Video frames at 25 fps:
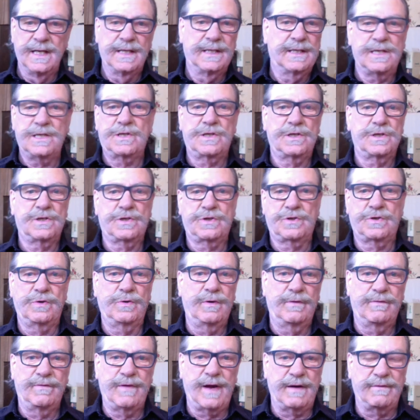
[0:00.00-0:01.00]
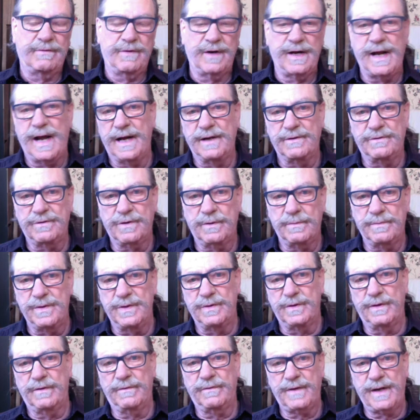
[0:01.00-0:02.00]
This is true of every
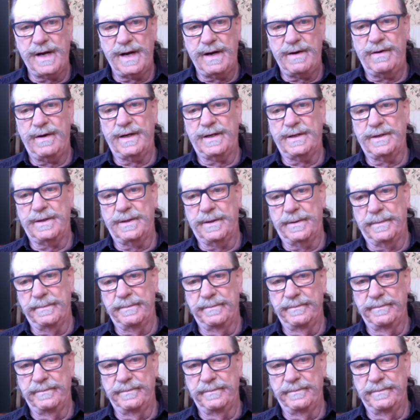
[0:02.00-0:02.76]
attribute of character.